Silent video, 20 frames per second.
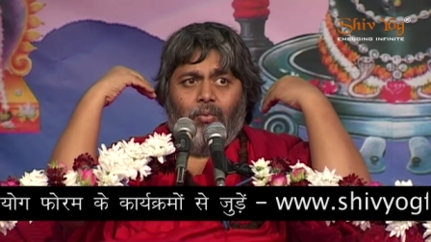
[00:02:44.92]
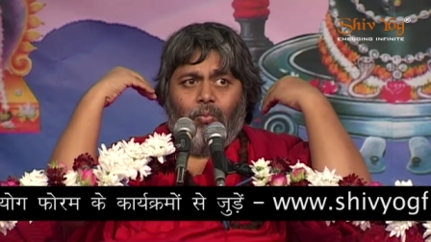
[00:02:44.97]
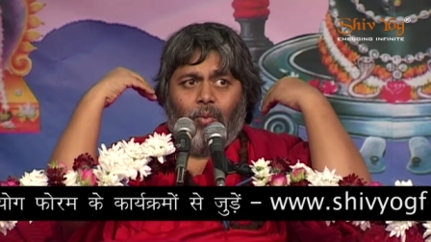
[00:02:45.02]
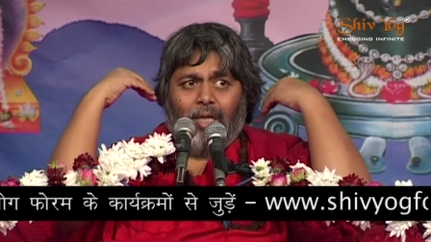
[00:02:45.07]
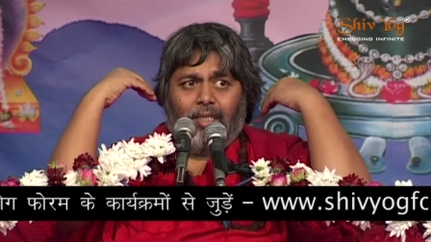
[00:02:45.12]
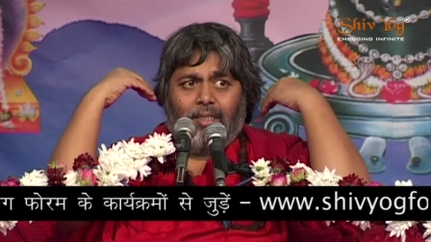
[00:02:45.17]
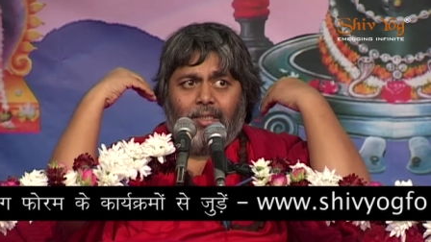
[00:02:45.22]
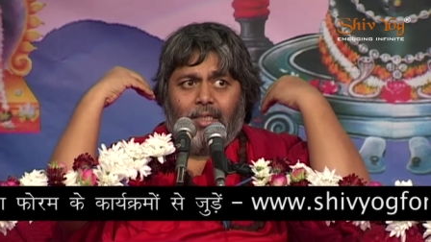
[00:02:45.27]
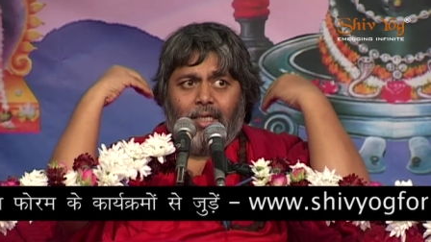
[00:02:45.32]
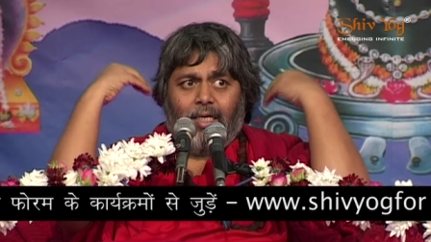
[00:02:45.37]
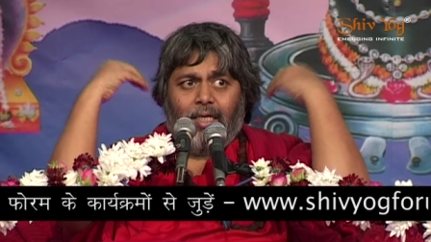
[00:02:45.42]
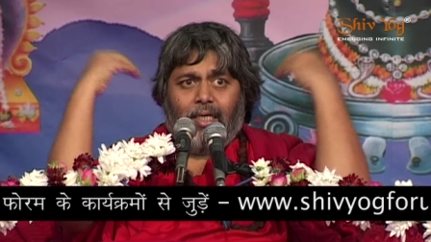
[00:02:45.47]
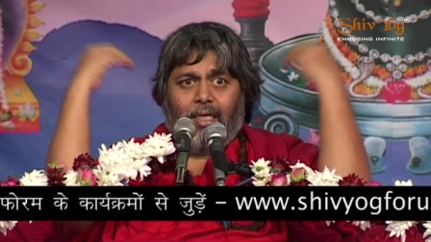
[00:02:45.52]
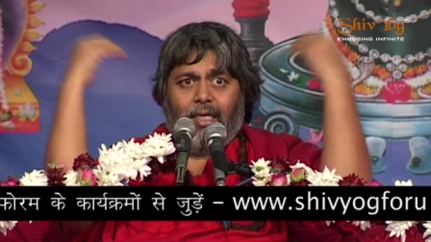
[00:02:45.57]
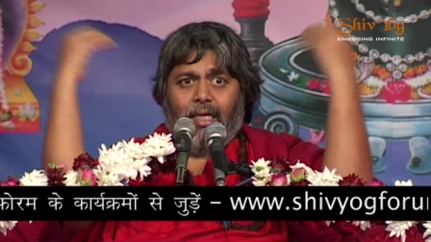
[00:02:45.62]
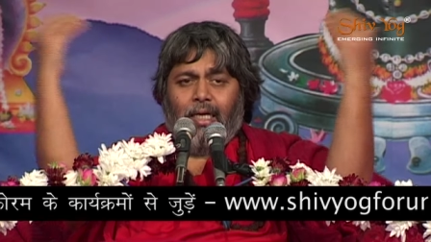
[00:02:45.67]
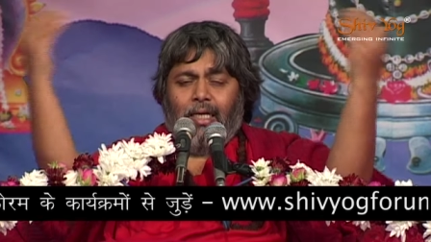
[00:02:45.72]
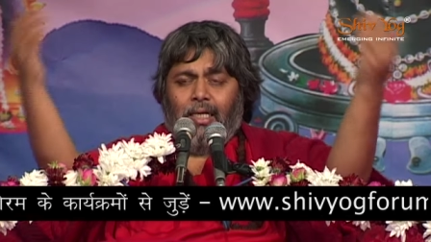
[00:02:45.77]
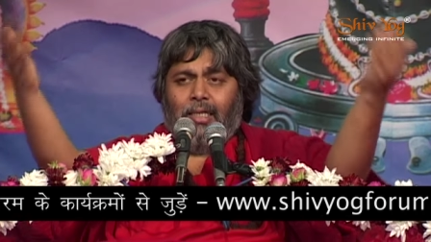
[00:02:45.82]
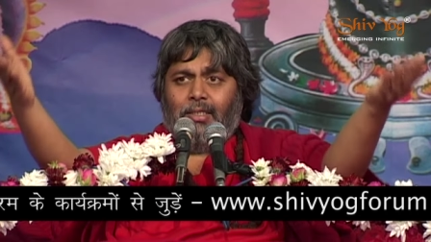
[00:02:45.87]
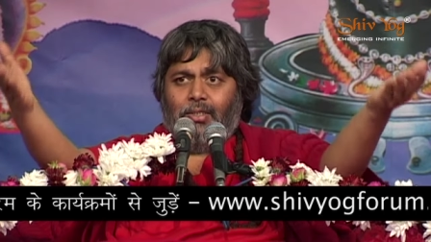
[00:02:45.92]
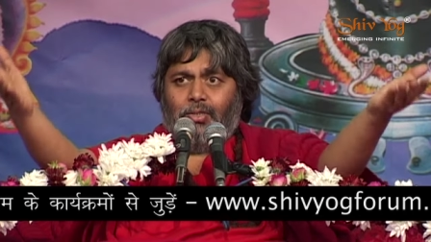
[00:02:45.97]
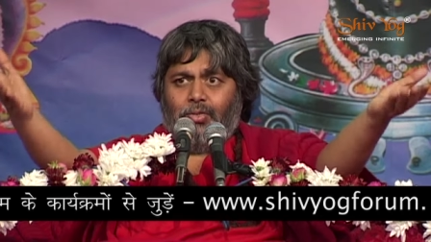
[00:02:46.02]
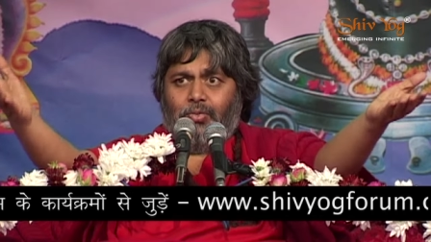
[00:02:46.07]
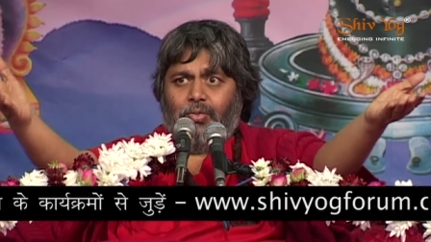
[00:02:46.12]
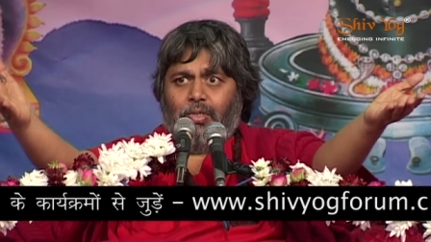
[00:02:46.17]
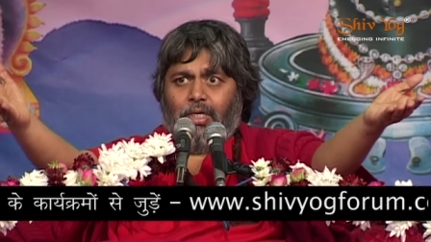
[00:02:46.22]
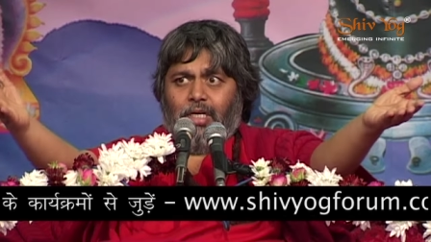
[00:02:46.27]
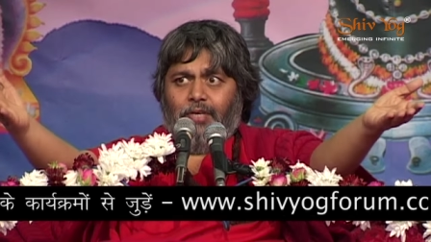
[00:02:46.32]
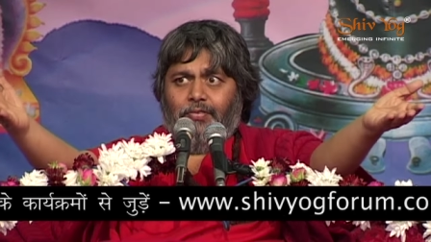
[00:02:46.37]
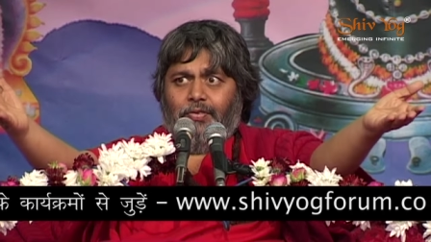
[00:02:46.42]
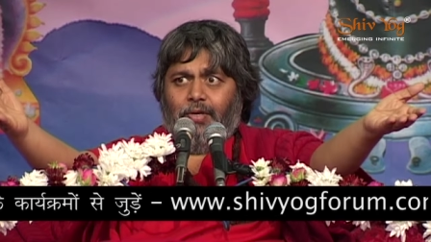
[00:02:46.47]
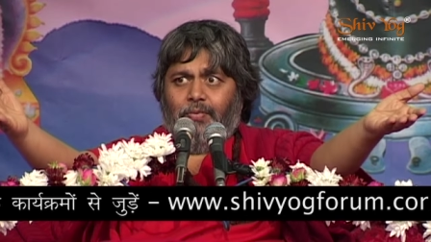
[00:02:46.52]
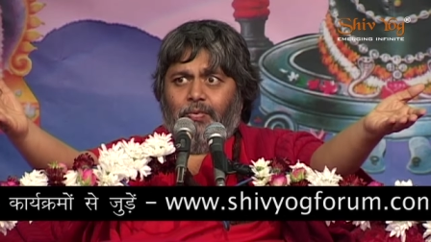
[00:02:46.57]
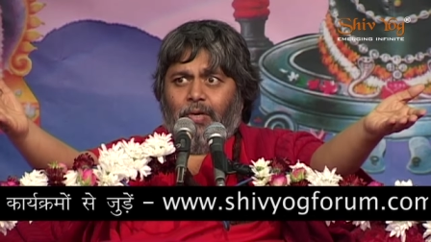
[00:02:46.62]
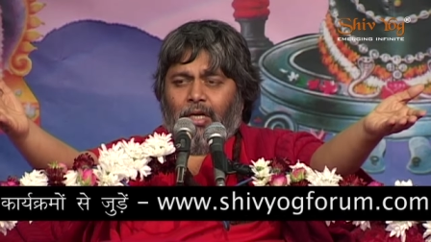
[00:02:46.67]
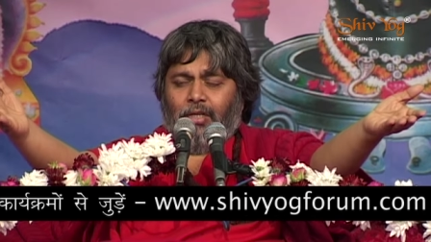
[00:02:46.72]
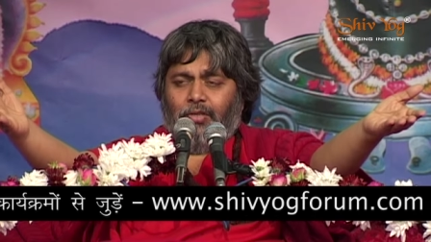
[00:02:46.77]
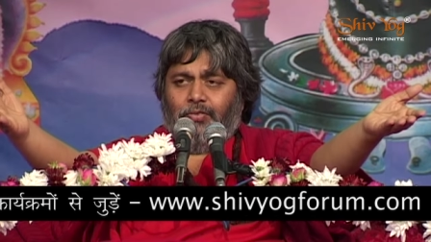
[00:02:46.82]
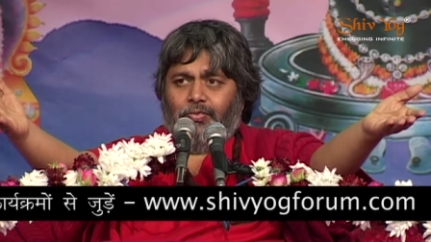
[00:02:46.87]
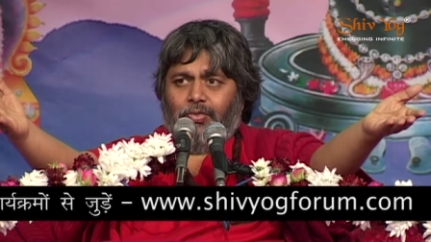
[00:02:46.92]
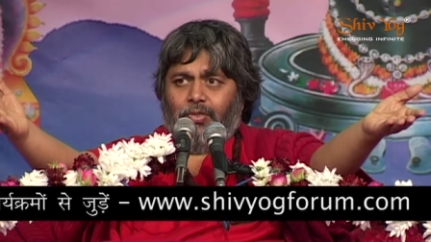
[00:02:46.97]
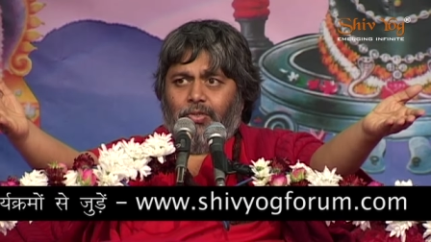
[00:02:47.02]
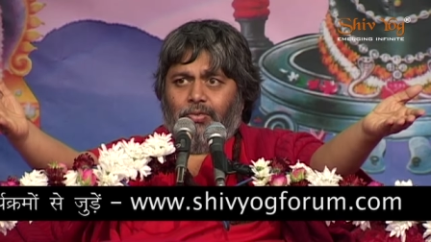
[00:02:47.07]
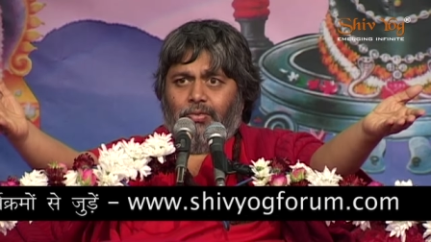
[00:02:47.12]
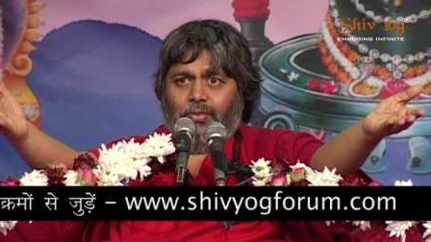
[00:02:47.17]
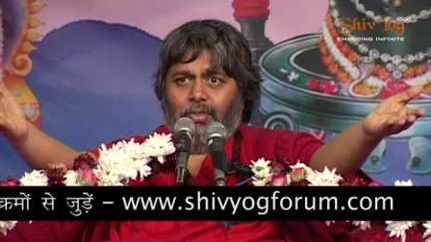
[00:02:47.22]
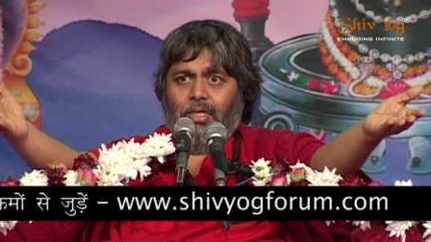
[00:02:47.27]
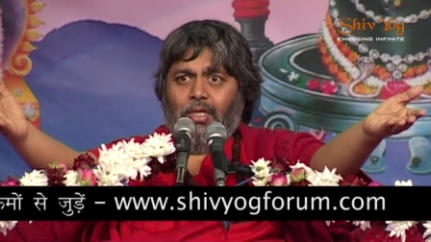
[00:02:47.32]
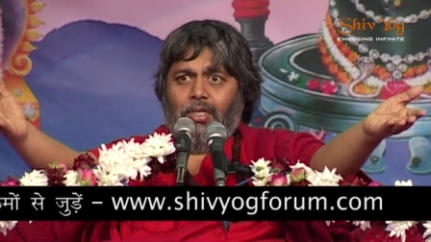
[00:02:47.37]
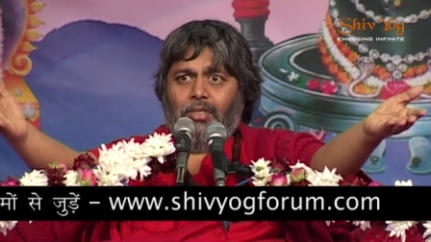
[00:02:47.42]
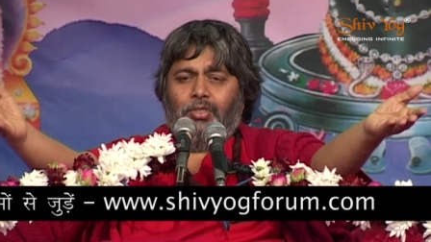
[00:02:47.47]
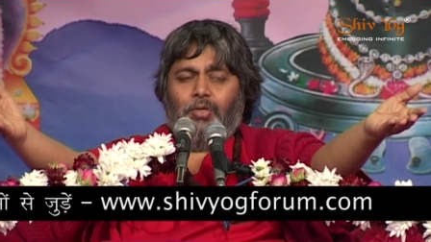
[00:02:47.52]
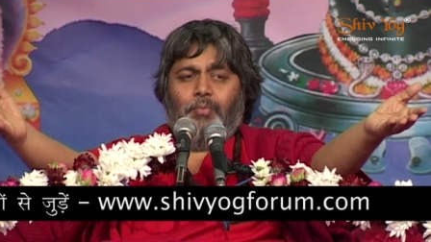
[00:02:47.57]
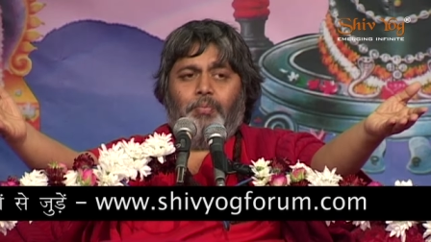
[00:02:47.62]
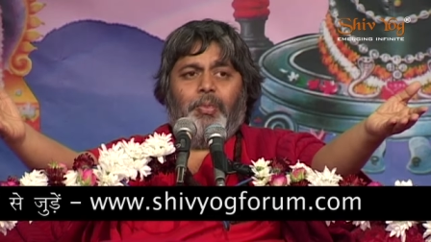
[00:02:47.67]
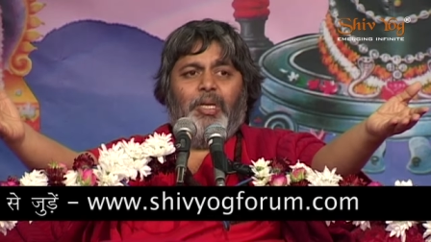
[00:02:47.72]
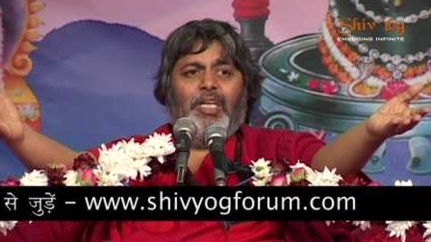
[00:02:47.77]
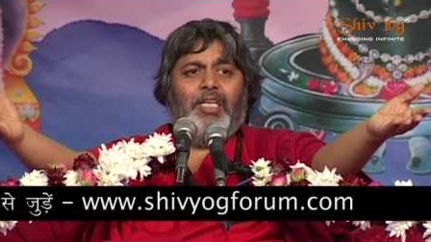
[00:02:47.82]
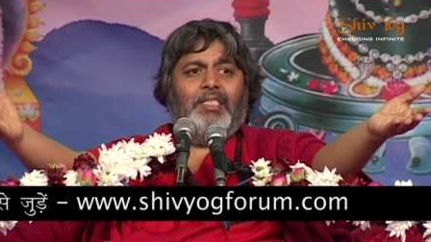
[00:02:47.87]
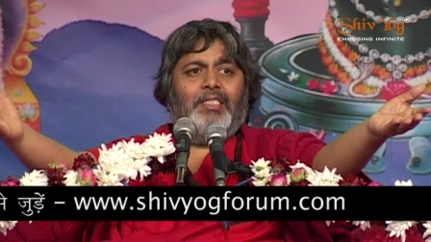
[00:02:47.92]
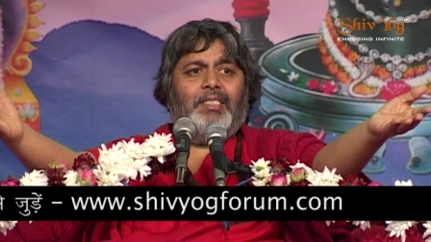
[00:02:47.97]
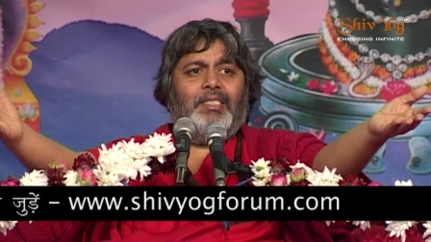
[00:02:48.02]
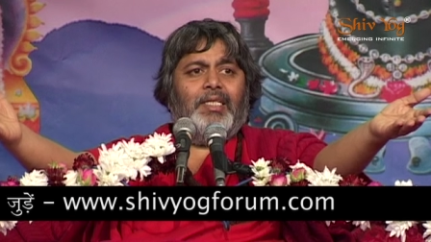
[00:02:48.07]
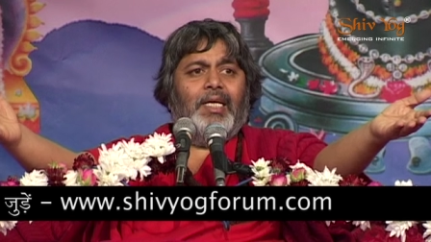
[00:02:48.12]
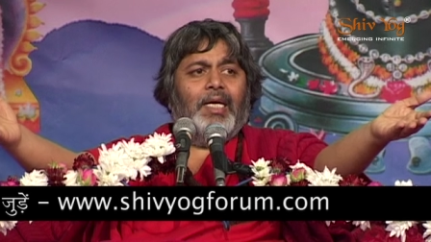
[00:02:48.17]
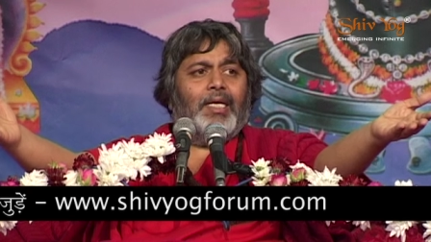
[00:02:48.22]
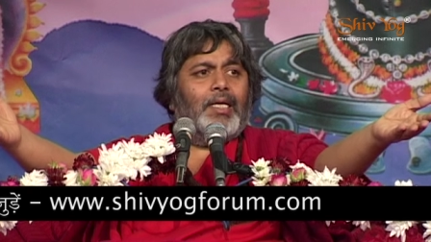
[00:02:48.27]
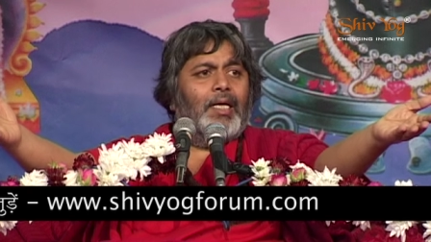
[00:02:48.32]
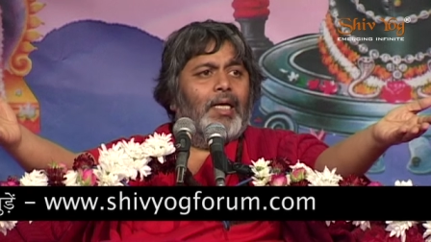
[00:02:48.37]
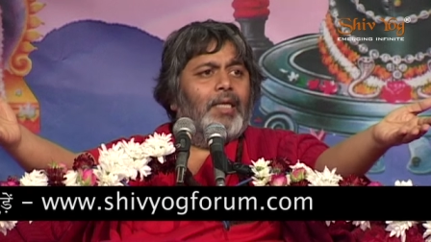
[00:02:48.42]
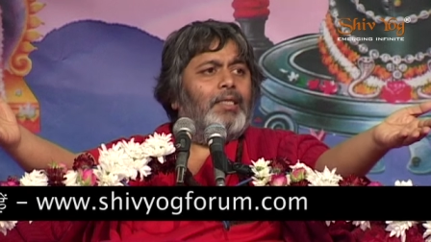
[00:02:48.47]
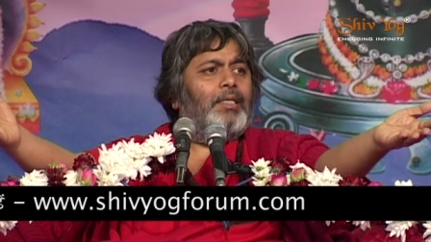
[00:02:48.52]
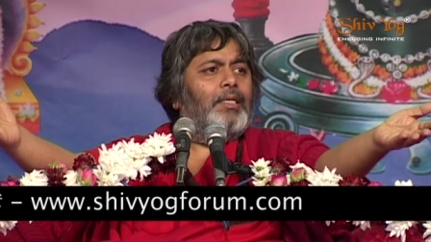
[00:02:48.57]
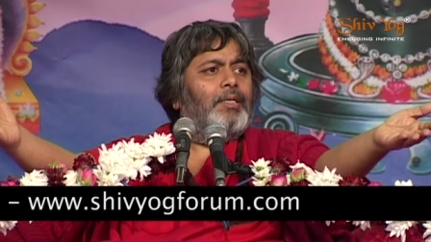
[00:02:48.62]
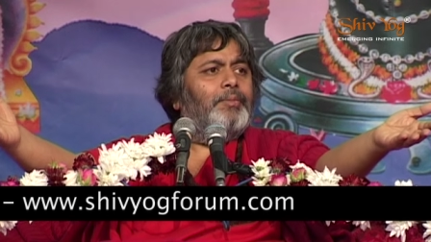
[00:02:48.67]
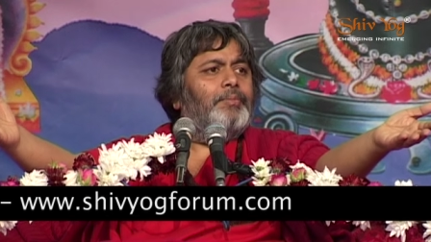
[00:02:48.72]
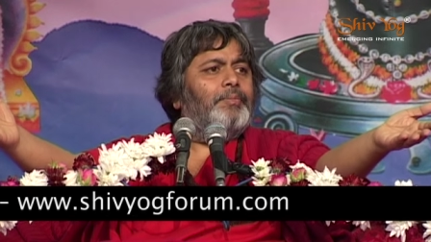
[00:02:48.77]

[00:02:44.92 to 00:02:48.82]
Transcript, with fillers: once again to every one of you. So please take it.